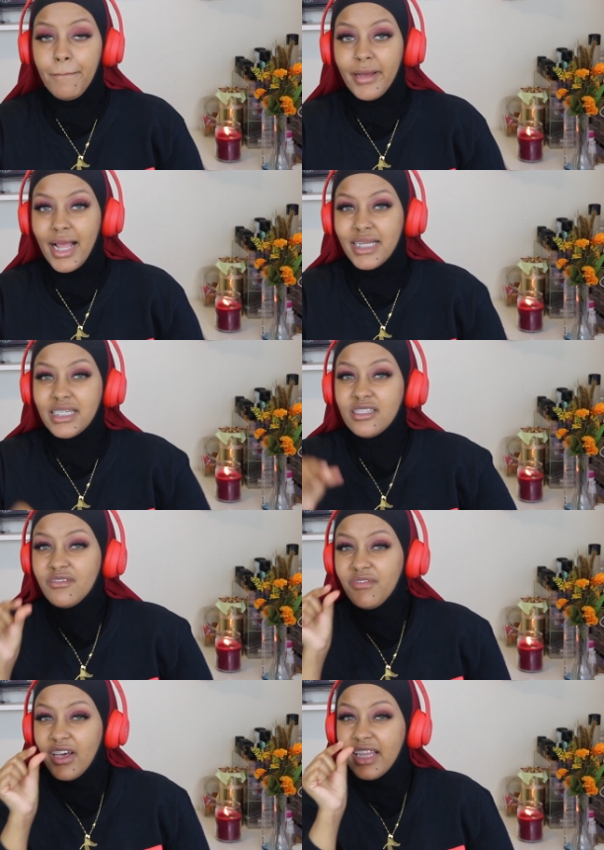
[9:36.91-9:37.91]
but I
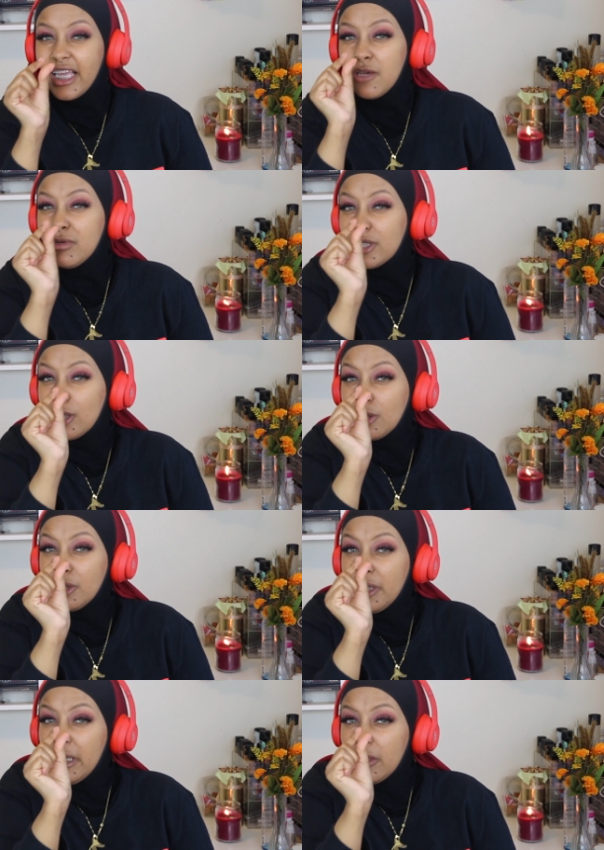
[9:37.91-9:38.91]
just felt like it was a
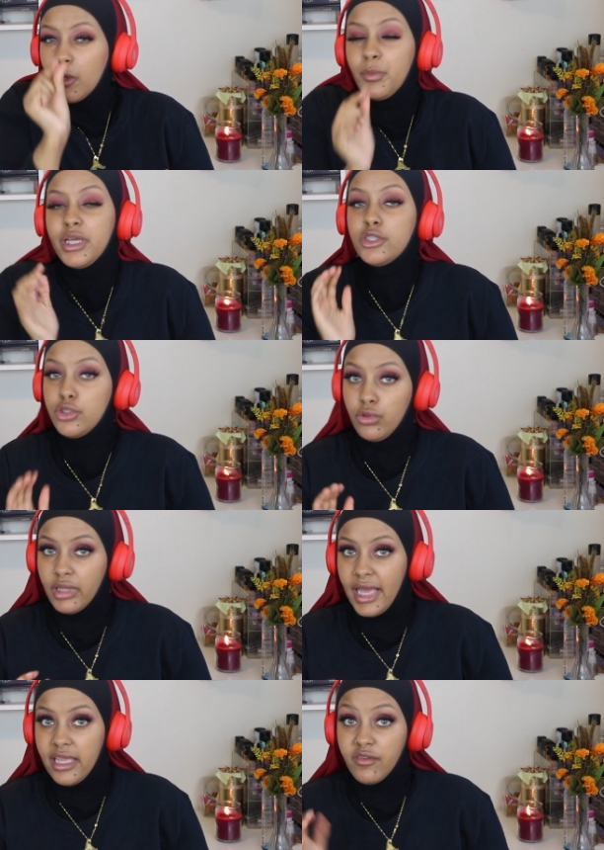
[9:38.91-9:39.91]
little bit too
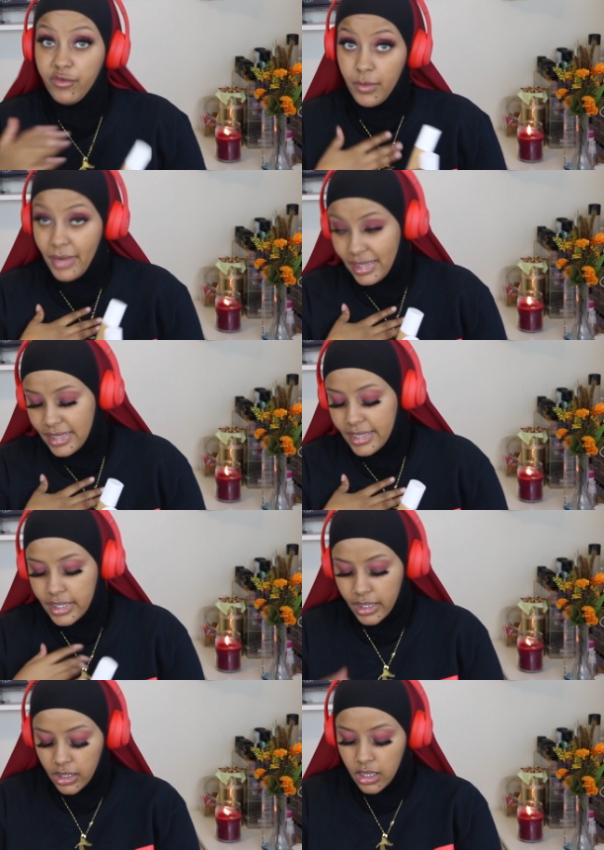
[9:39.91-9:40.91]
light for my
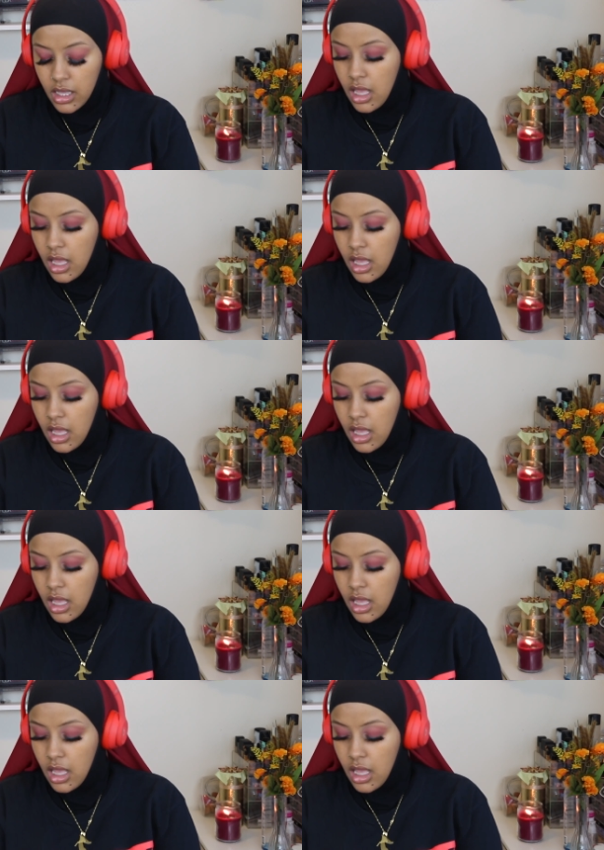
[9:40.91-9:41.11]
liking.